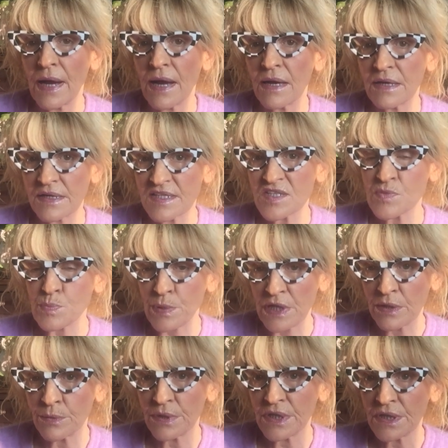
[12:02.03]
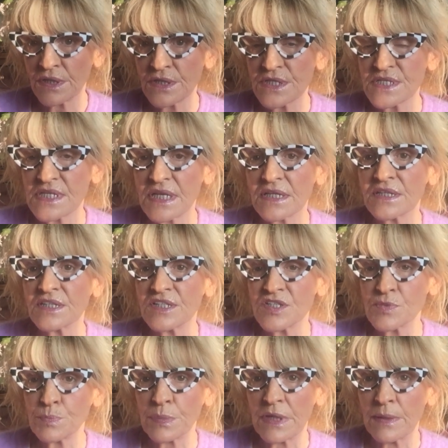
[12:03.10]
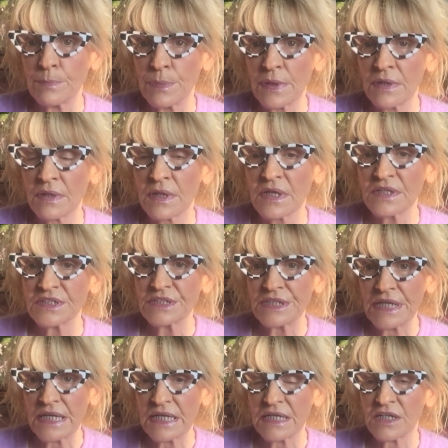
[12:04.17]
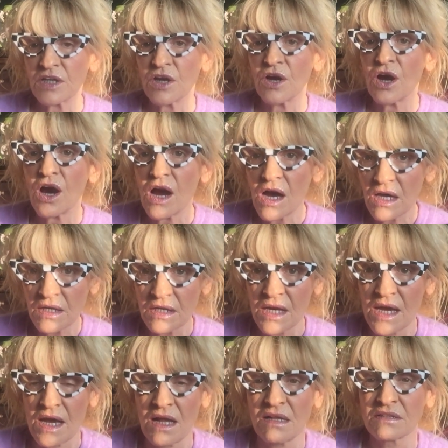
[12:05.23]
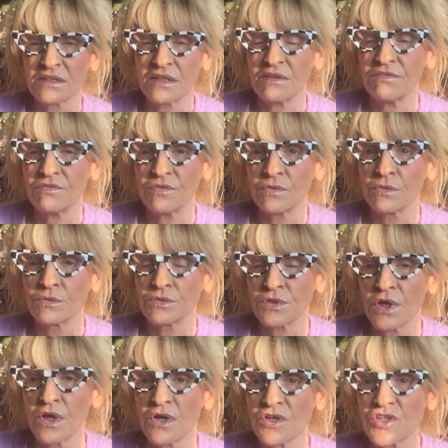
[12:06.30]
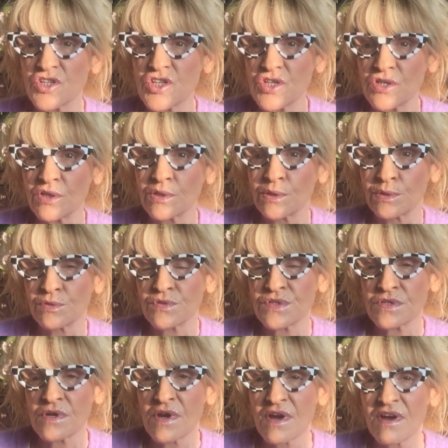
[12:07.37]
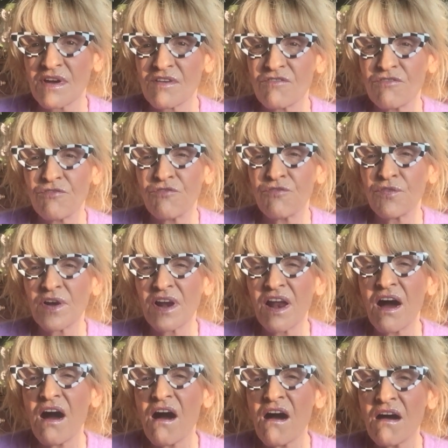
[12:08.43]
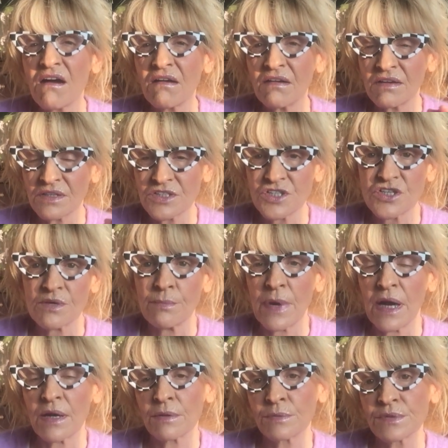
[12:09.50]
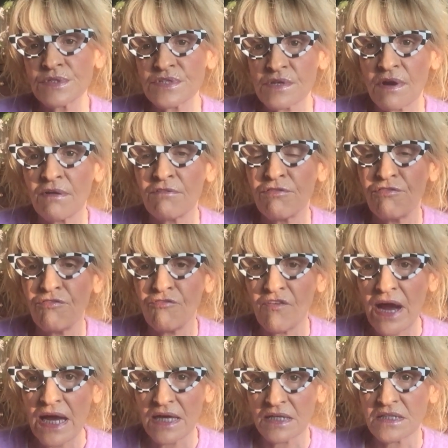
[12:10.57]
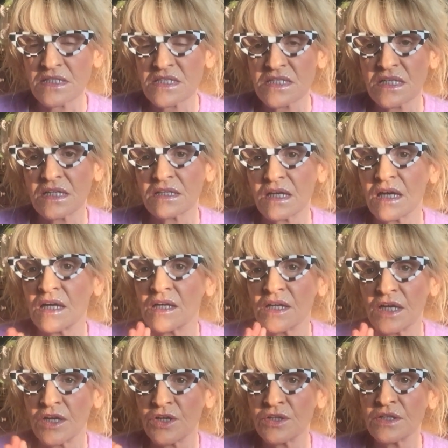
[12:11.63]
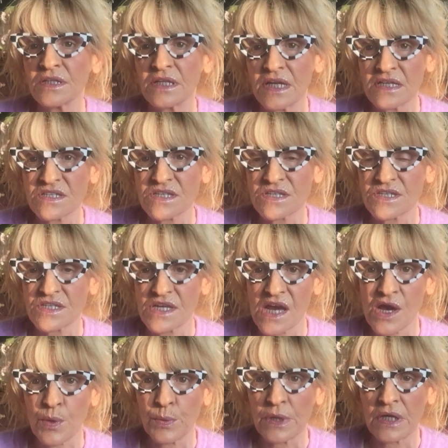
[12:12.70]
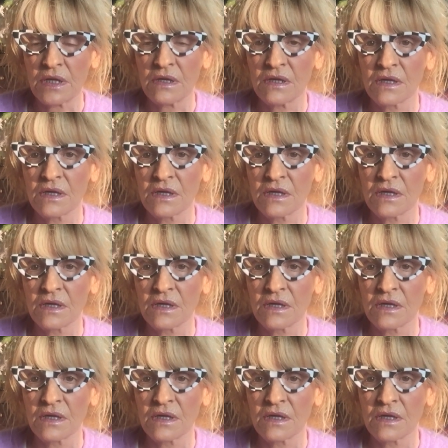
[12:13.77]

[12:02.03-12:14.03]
I experience that these people take unhealthy food, sugars, large amounts of fats that are unnecessary.